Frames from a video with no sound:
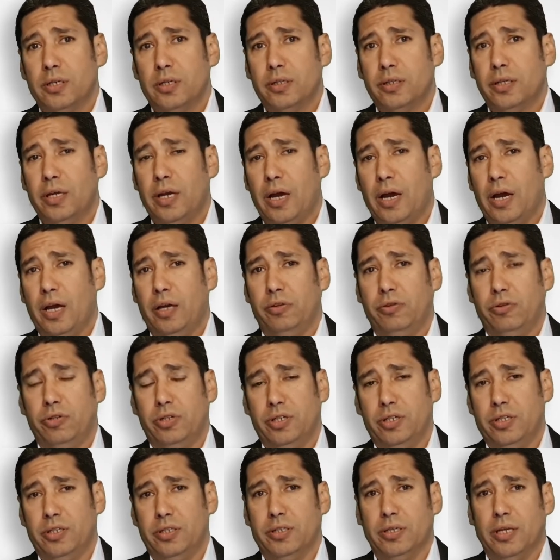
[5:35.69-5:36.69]
the
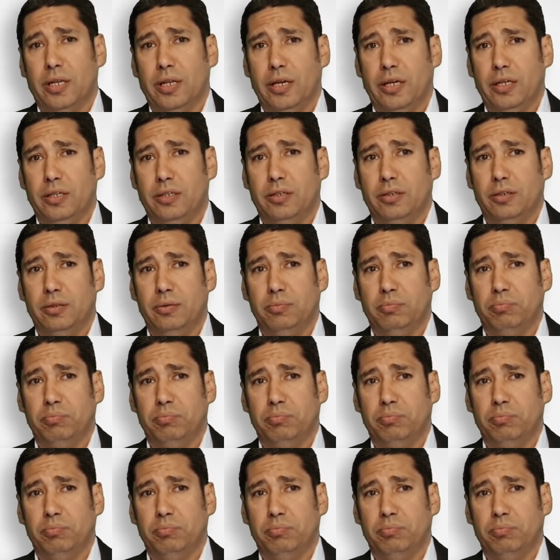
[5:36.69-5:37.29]
hydrogen installation.